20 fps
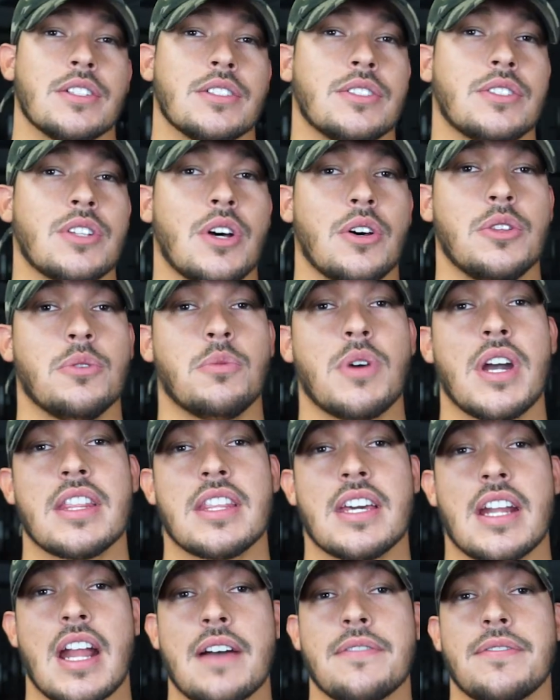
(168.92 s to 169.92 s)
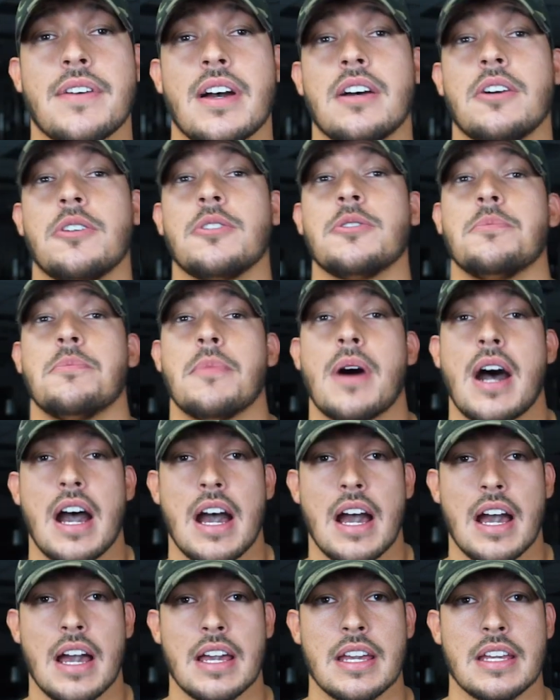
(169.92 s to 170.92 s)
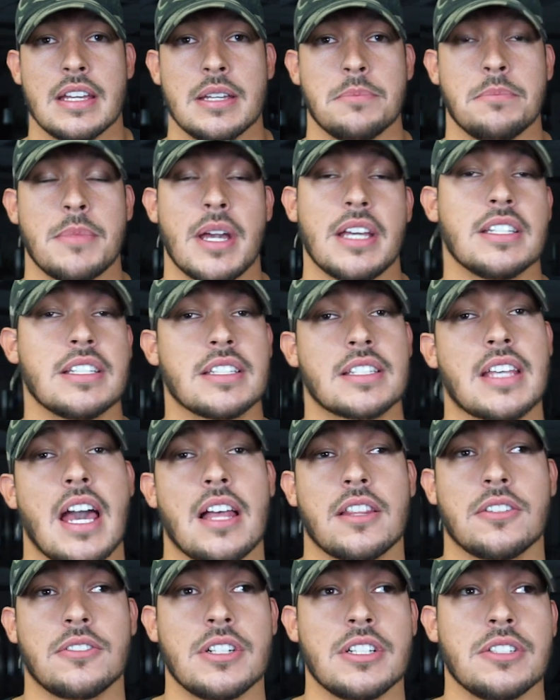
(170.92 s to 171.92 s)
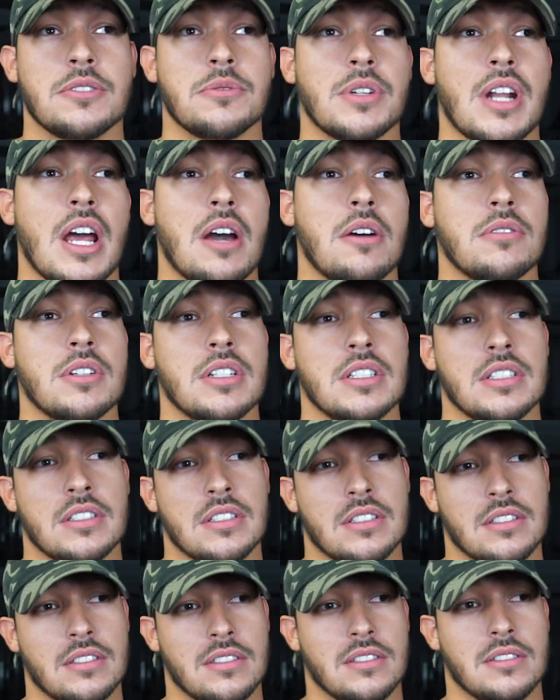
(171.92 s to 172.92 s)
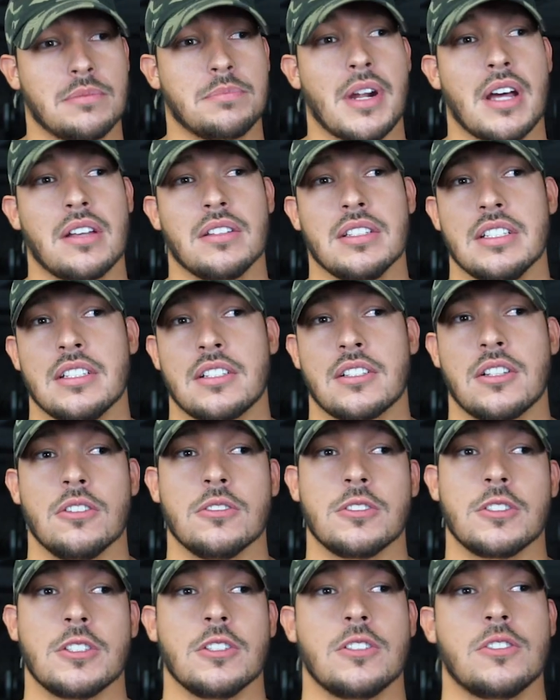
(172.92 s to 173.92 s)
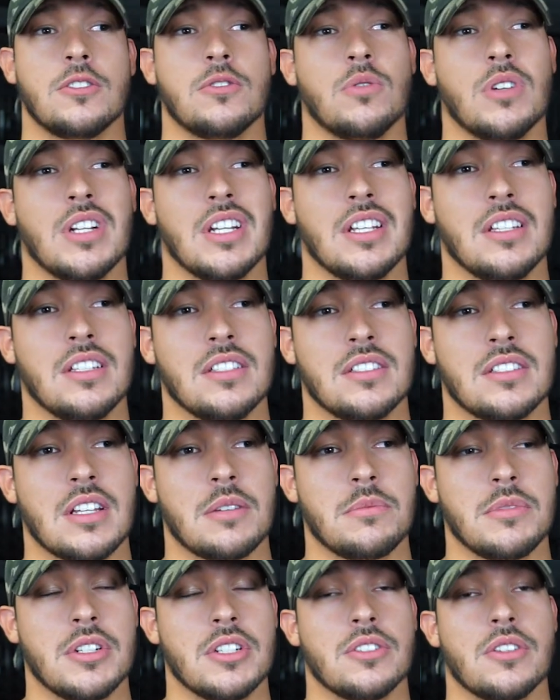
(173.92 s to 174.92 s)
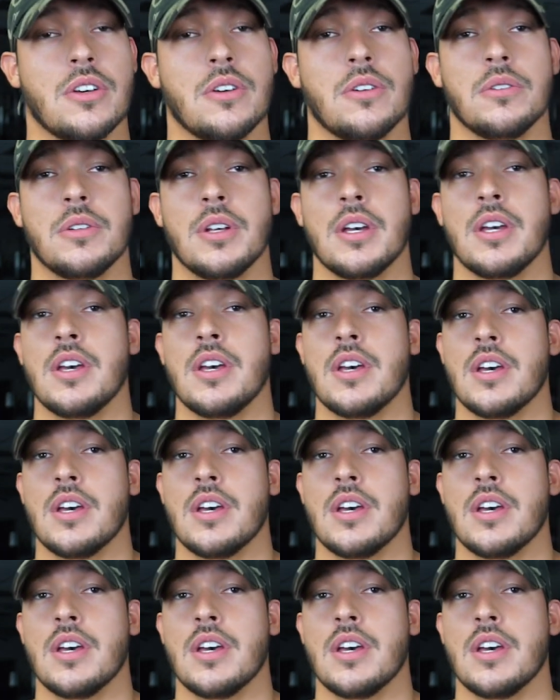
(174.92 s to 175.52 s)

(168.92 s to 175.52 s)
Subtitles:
So the way that I found my maintenance calories when I was probably close to 20 some years old,